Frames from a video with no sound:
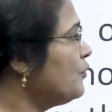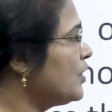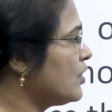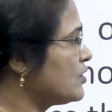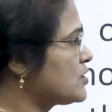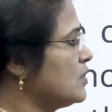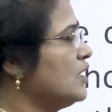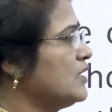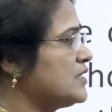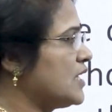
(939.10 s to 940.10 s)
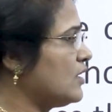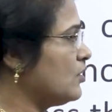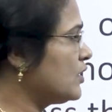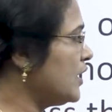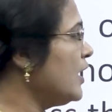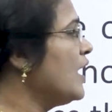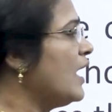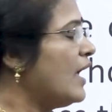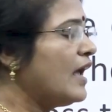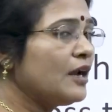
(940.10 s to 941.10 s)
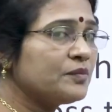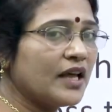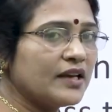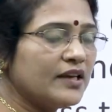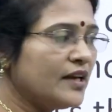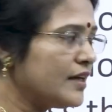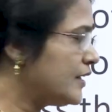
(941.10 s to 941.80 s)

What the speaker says: minutes. Janaki helped the relay